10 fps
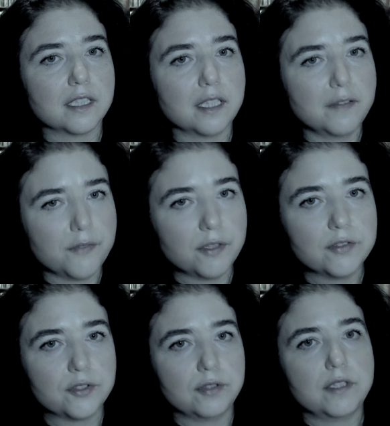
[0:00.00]
if you're a
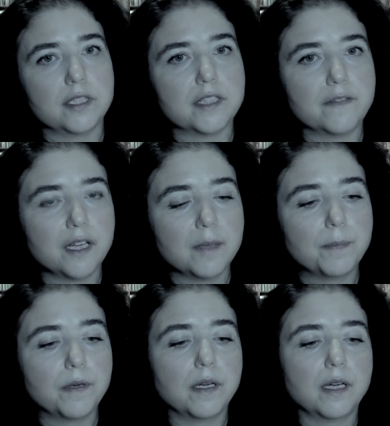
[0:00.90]
student,
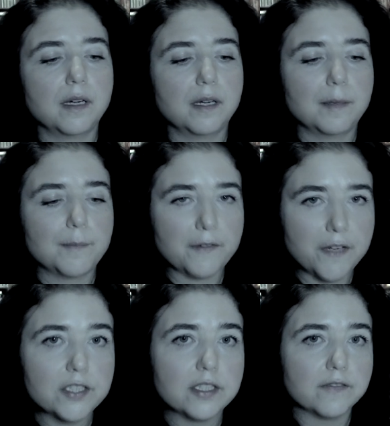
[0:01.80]
develop professional